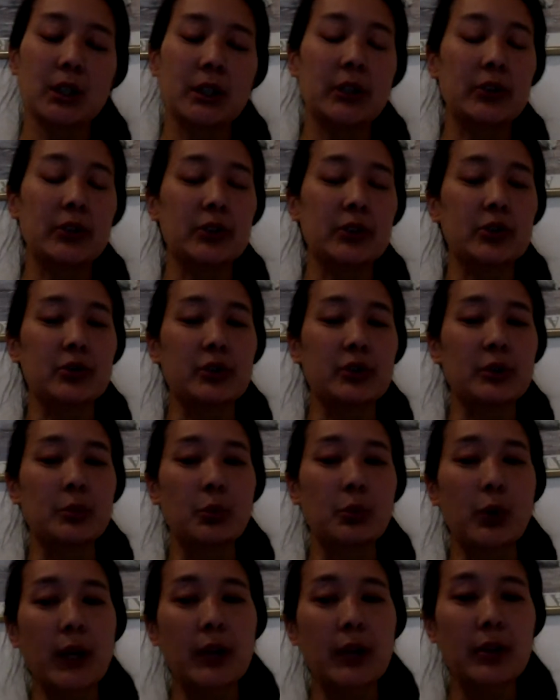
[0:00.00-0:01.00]
extreme
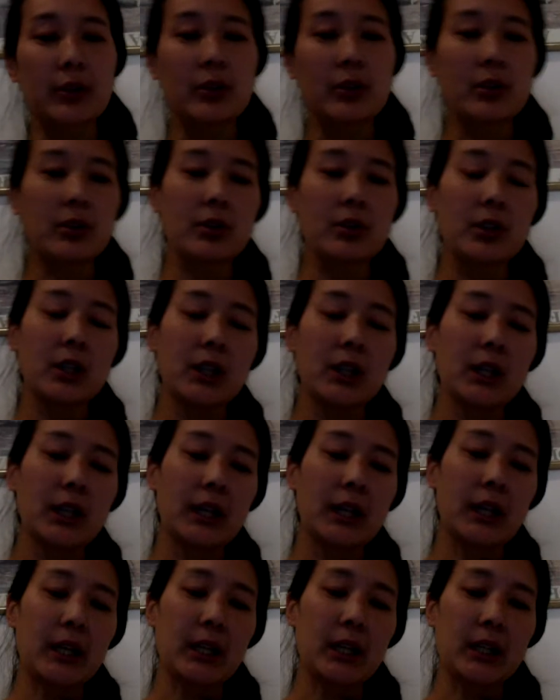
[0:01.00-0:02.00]
weather
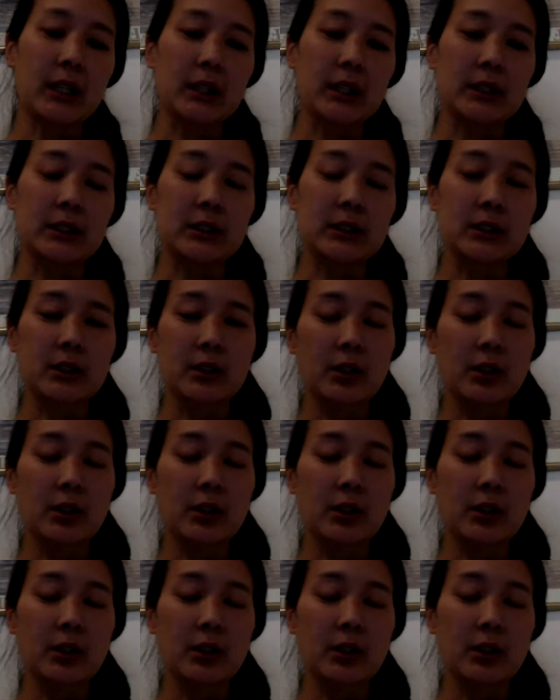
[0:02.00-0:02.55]
and